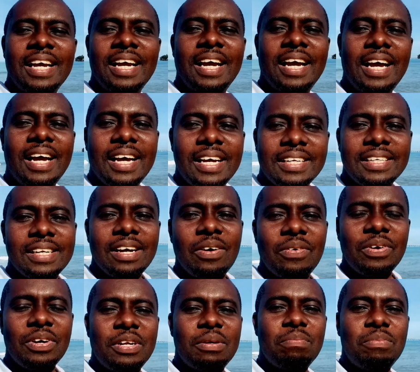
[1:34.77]
and
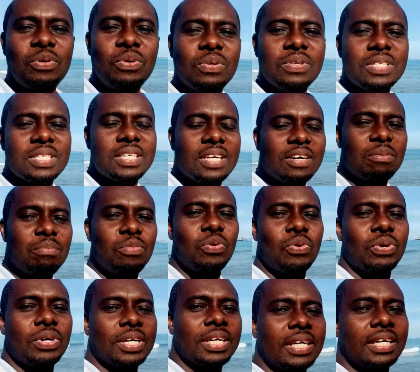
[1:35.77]
where the boats are
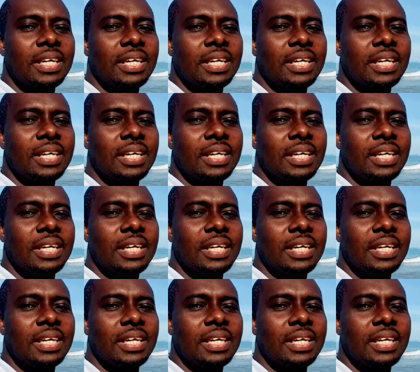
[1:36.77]
moored.